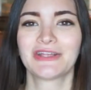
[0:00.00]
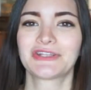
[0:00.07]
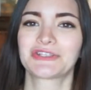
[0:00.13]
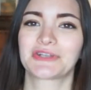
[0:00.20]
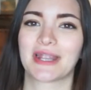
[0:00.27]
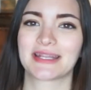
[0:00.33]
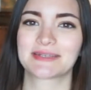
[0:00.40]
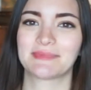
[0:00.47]

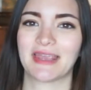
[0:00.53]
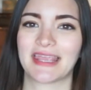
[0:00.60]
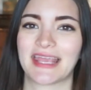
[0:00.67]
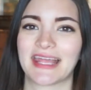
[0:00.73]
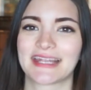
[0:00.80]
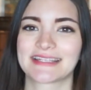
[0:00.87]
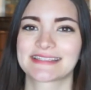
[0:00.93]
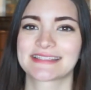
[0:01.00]
trying to make
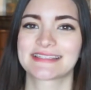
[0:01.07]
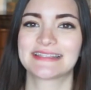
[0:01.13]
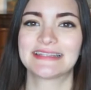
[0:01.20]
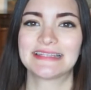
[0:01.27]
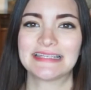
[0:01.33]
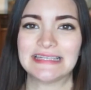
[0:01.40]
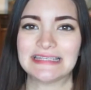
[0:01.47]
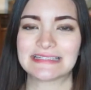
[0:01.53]
it as
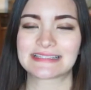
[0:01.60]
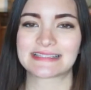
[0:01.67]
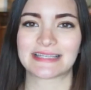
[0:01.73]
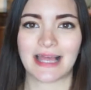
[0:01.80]
least